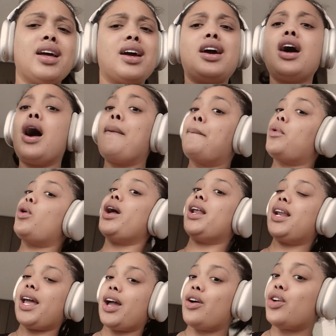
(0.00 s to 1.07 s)
Come
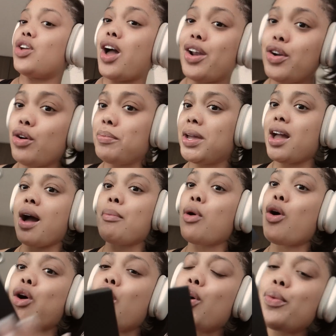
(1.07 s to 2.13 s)
on now, y'all know me. I'm
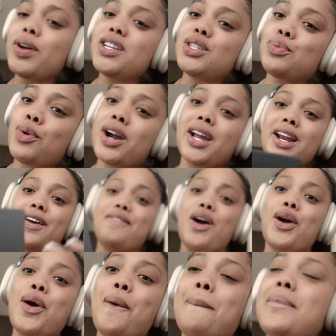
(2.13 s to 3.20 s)
always working. If
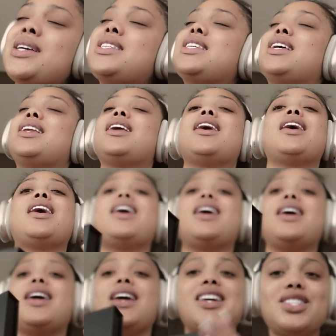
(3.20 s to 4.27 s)
I go missing,
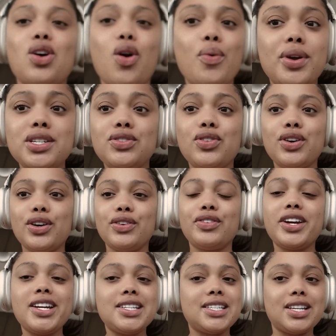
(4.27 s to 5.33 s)
it's always for a
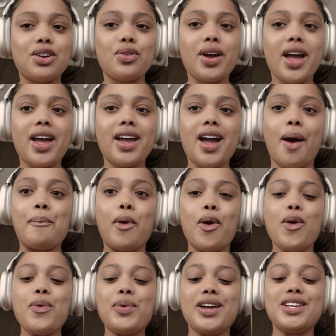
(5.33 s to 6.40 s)
reason, okay? I'm
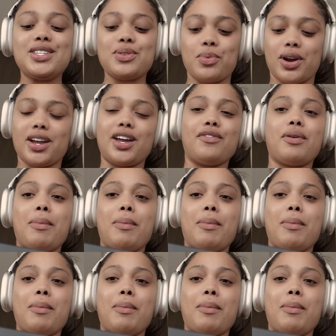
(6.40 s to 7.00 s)
always working.